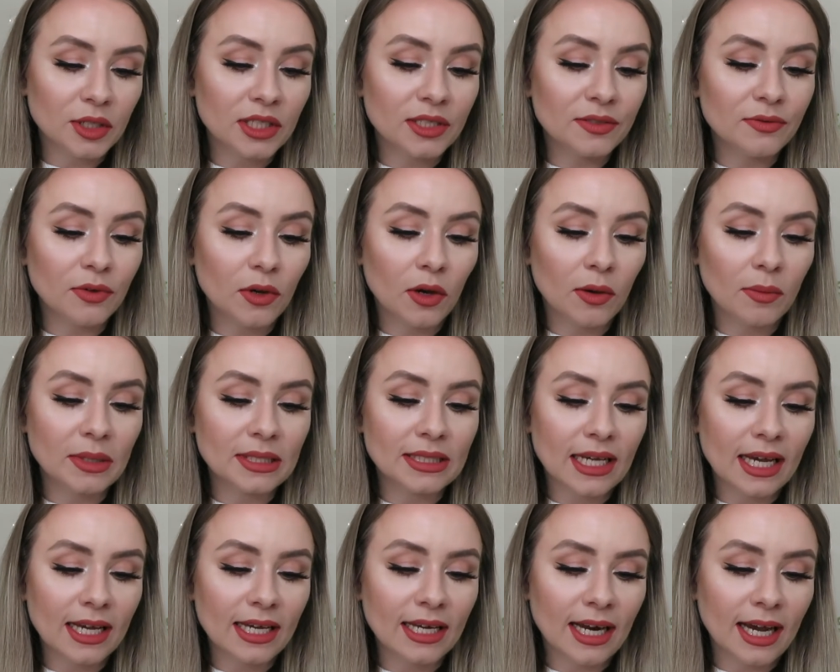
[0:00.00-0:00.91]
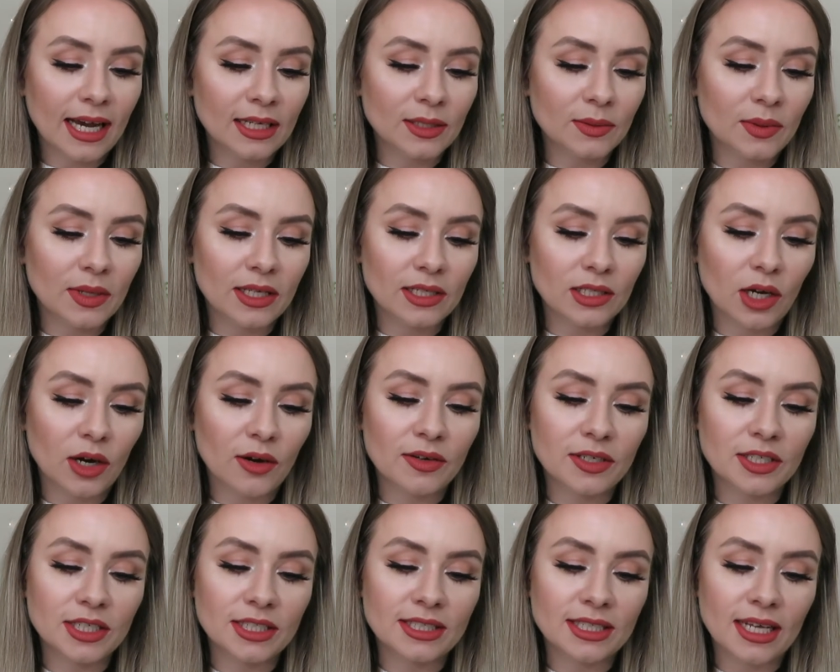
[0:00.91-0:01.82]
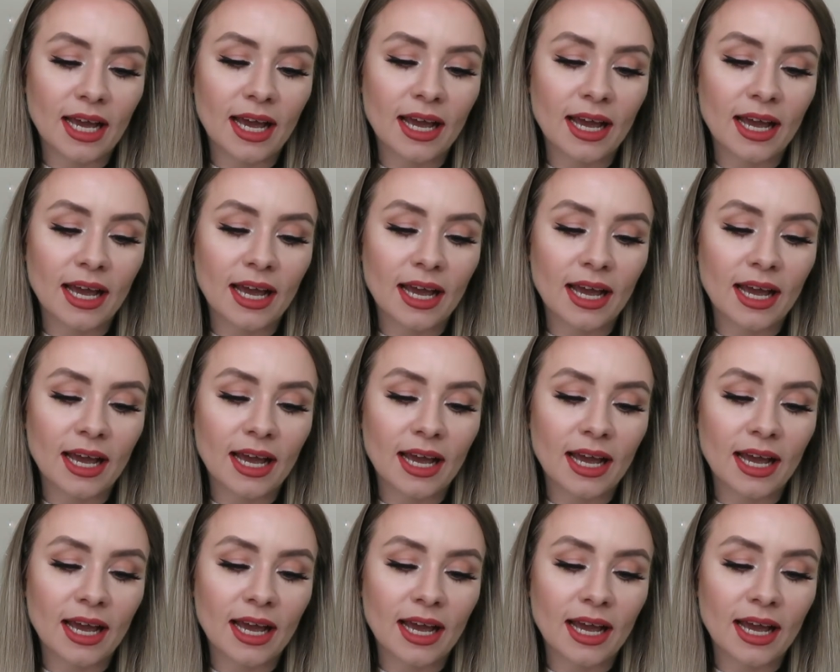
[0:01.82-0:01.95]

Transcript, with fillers: Transform tired eyes with this Origins